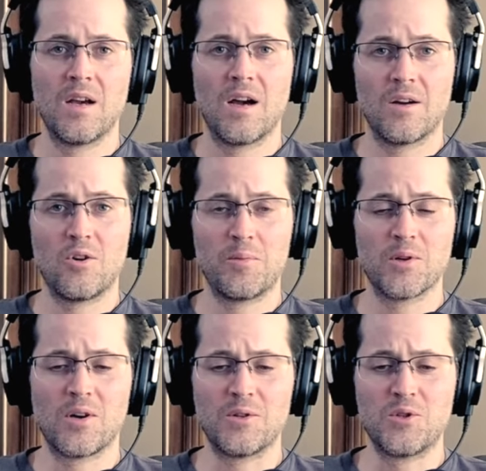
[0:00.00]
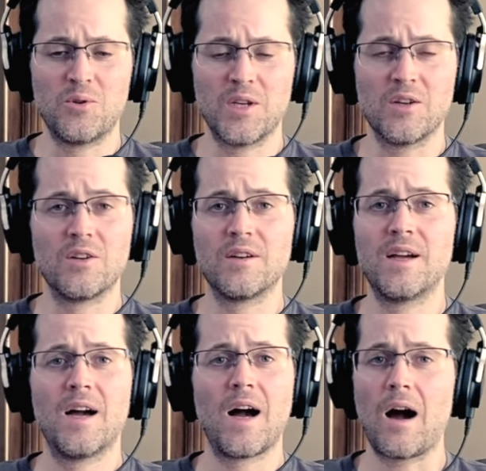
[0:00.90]
I hope you're all doing
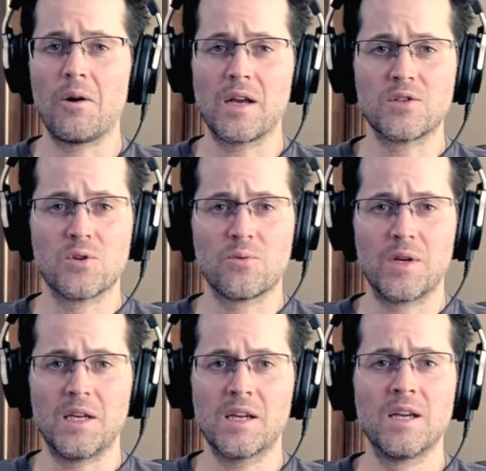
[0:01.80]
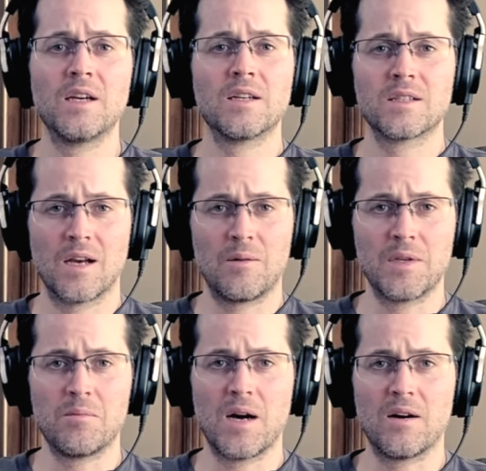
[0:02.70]
good. How has your week? Tell
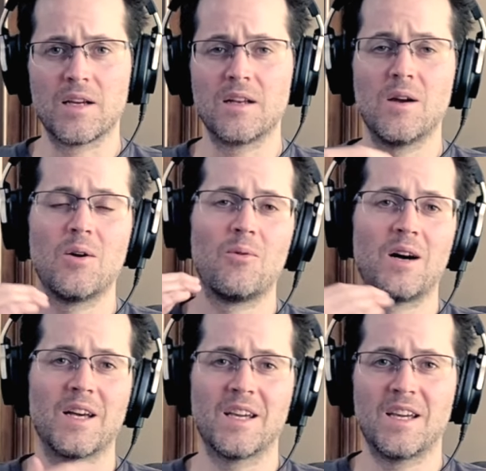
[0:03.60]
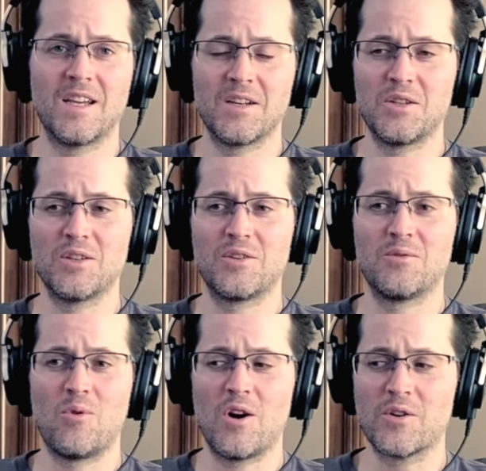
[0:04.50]
me about it while I get a
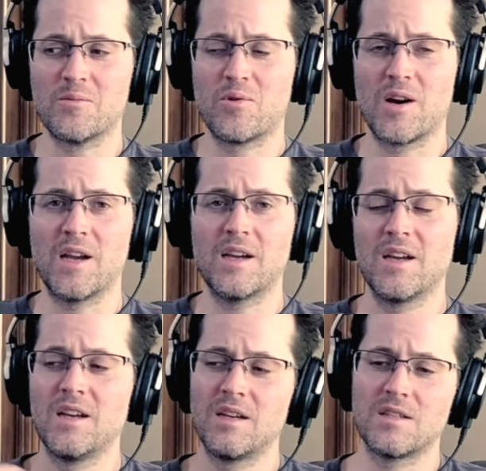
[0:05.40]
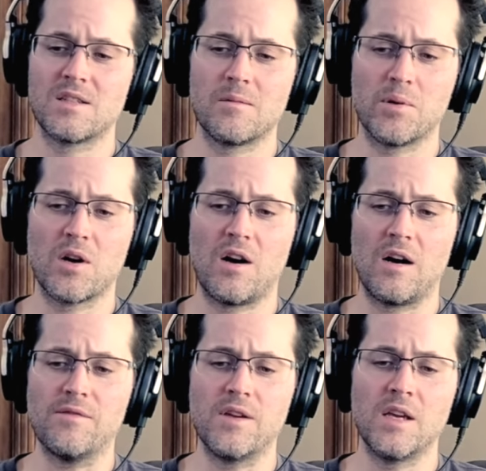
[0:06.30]
little water break, a sip of
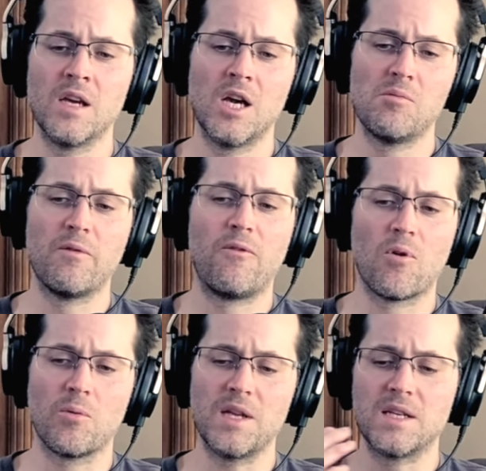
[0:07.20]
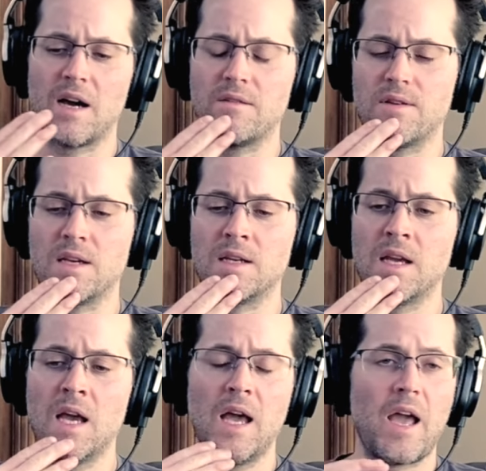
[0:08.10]
coffee before we dive in.